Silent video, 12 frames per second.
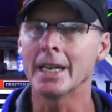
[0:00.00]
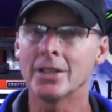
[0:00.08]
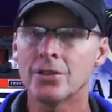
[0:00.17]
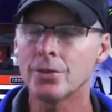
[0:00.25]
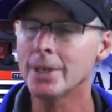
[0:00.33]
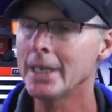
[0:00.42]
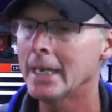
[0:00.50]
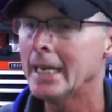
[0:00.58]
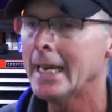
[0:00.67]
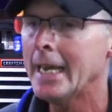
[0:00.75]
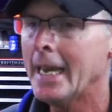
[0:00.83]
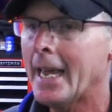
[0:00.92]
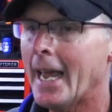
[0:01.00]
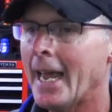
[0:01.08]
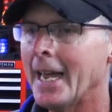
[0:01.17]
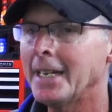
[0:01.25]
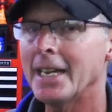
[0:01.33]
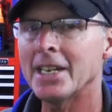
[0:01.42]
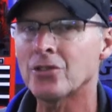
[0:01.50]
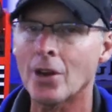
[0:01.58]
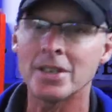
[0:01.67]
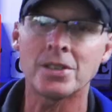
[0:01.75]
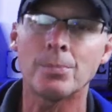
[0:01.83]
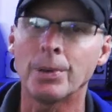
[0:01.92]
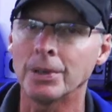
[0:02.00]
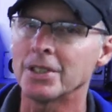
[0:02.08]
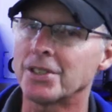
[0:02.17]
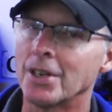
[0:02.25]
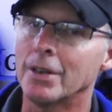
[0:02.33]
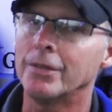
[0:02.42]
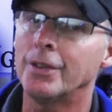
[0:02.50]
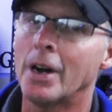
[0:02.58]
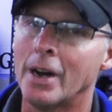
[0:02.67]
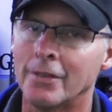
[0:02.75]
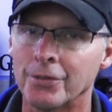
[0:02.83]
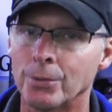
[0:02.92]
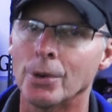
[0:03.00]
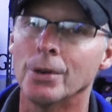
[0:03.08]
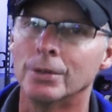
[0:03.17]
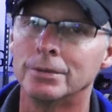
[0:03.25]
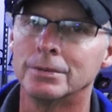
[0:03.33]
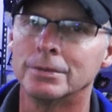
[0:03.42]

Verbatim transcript: into it, and it tries to pull itself off the road.